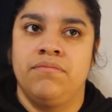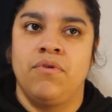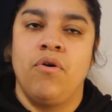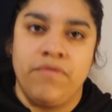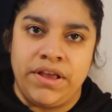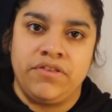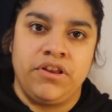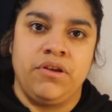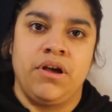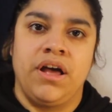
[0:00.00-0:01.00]
all thanks
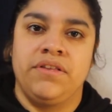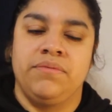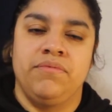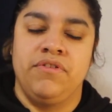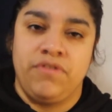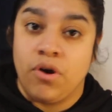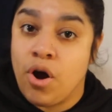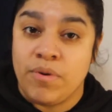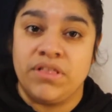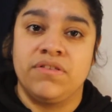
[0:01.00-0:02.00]
to you guys with your
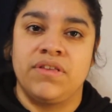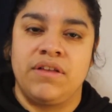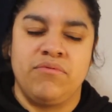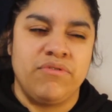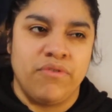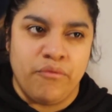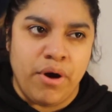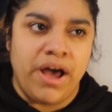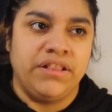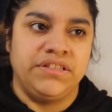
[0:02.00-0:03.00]
comments and with your
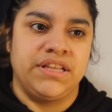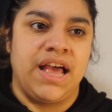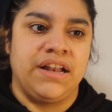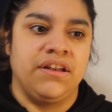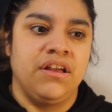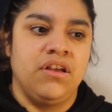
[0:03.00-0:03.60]
words and